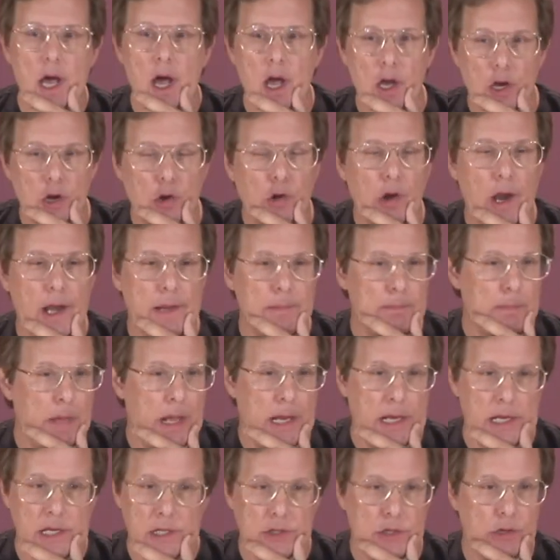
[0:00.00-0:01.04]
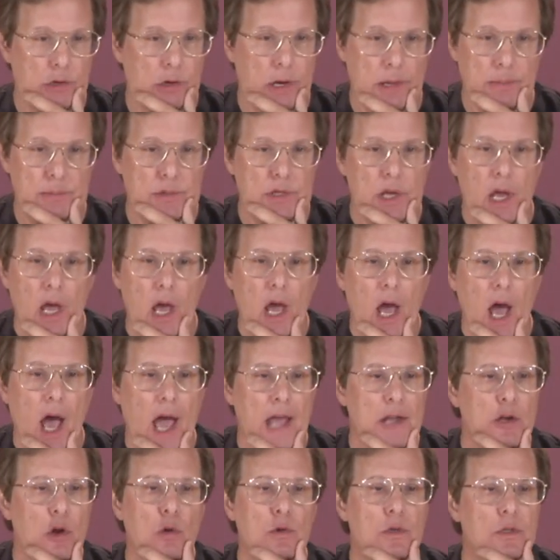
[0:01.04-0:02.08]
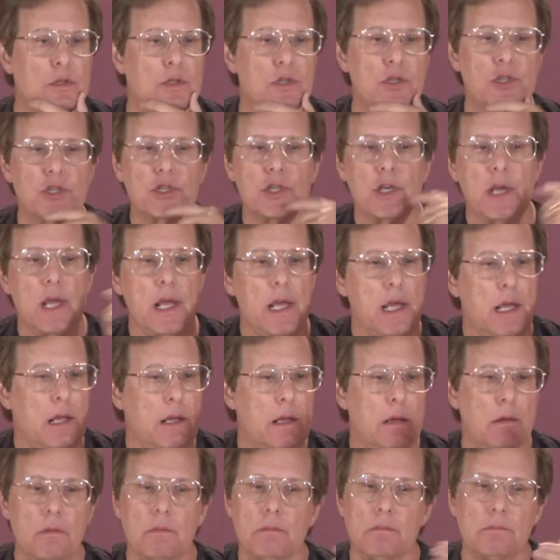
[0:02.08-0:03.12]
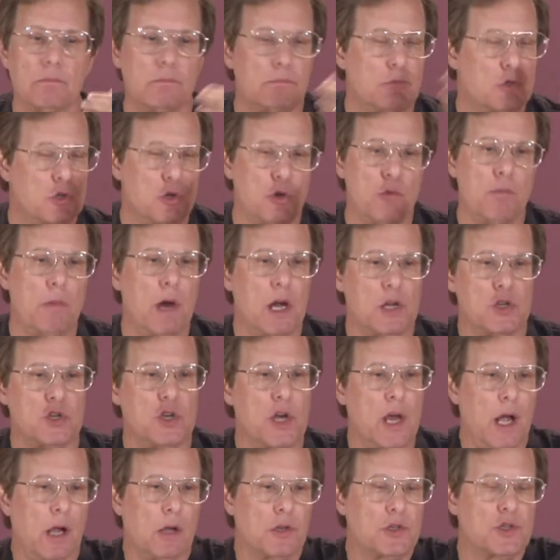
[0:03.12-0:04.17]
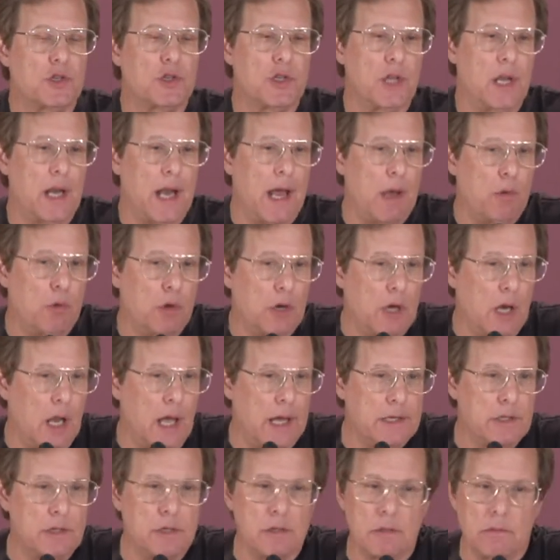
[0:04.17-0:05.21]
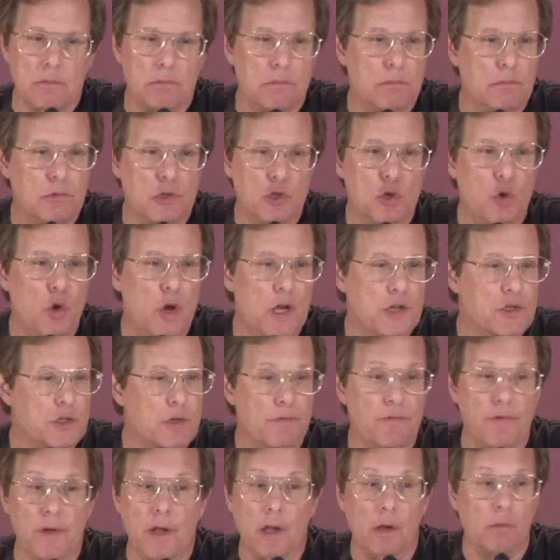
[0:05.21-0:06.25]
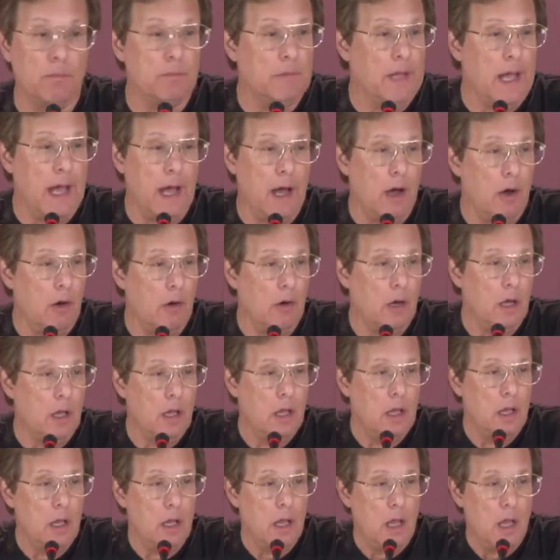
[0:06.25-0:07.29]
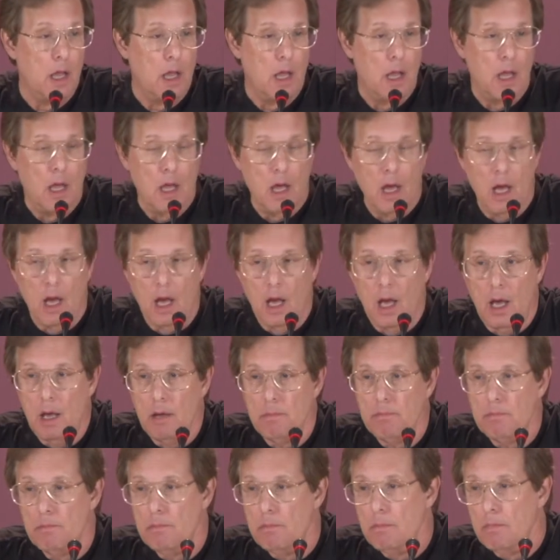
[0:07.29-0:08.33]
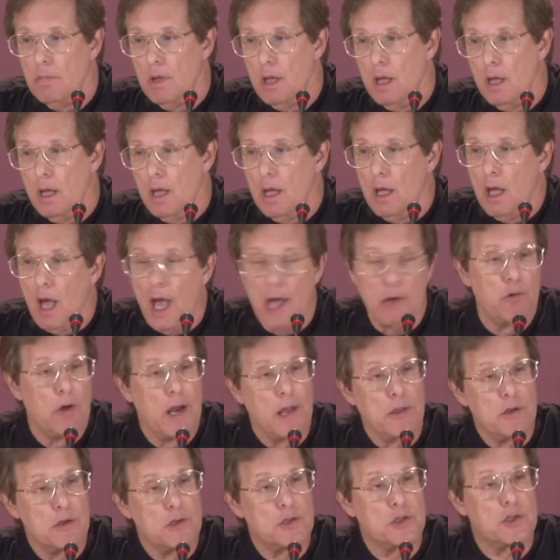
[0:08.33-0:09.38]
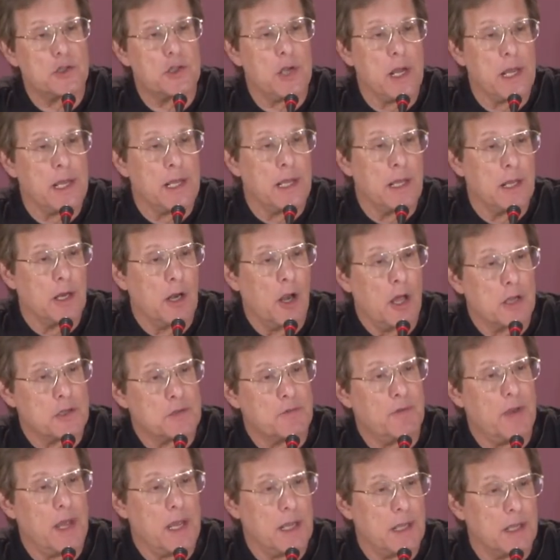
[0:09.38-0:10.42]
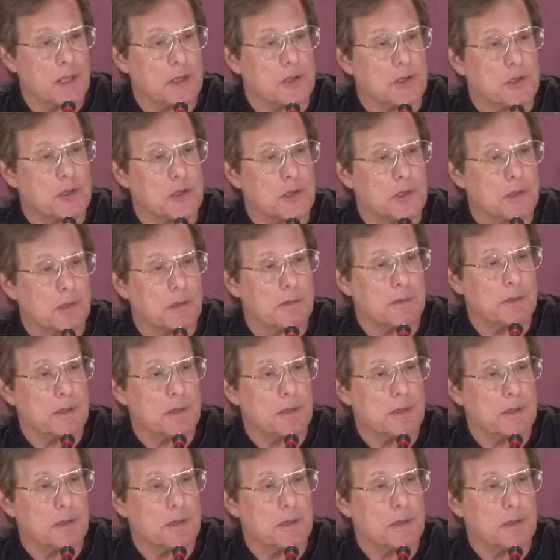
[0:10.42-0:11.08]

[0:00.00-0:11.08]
a great many scripts. I don't see too much else that I would like to do as a film now. I'd rather sing in Las Vegas,